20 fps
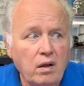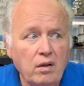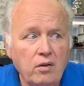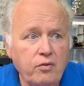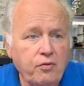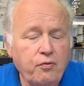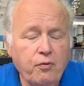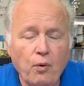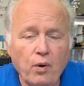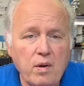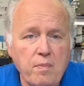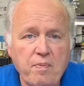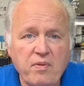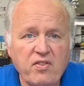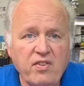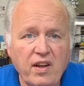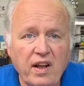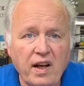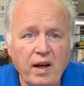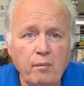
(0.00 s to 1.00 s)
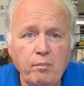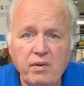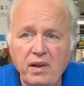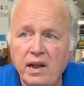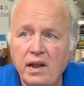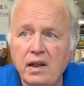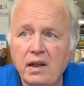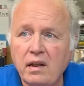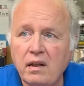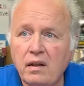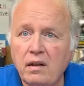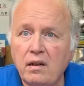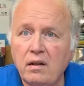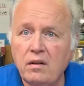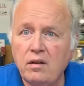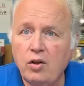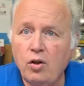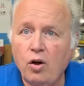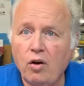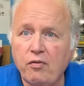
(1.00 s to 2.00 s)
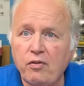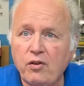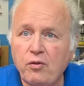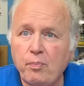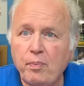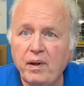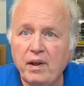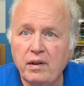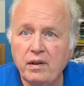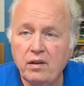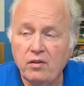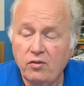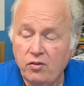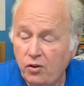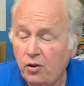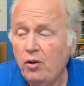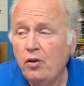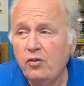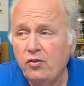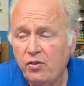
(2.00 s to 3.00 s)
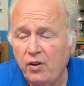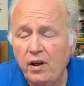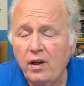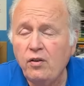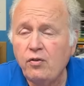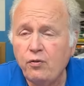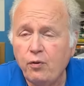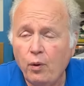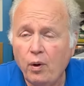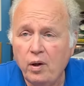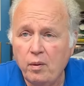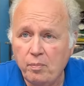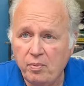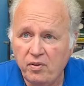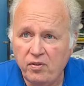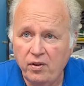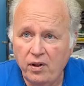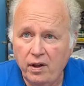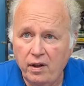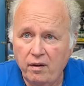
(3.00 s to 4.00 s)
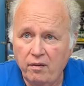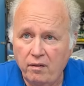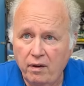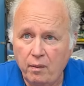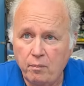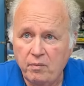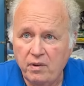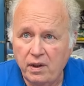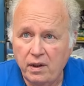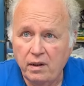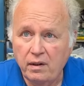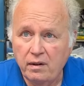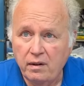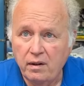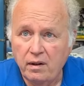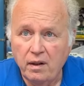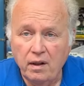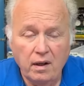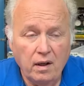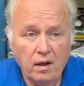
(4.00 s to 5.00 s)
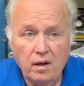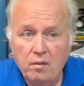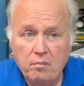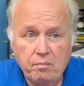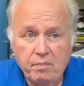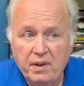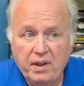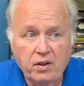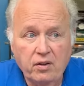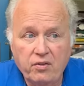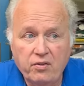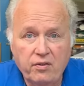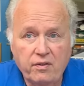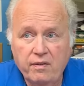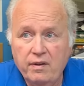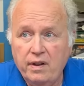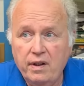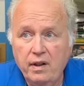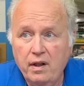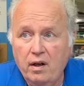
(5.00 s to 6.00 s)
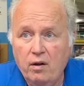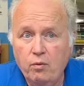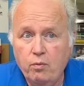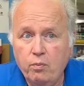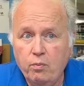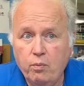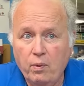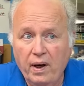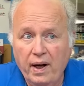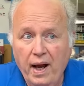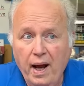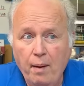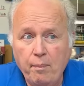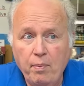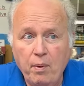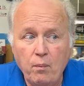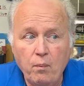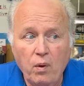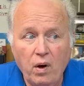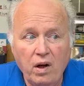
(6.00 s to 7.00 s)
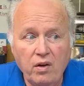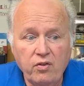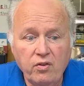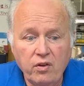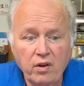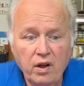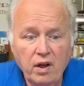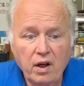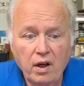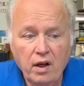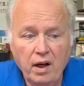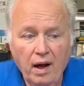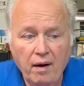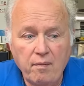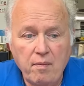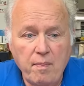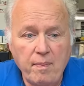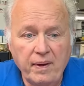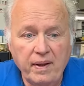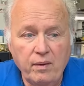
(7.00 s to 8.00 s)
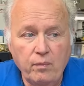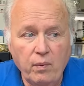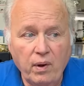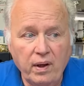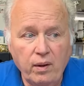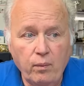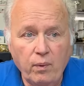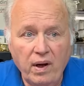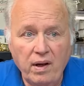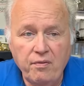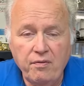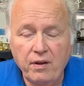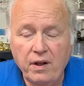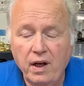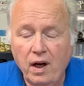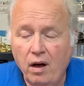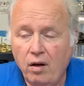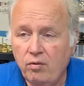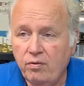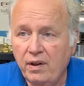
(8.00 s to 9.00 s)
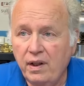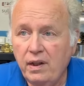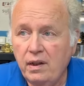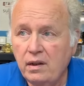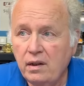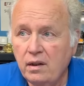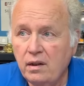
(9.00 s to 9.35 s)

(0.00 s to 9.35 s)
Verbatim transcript: It's 40% empty, the office buildings. New York City's 40% empty. Right. Because, the, you know, what happened was everybody went away for COVID.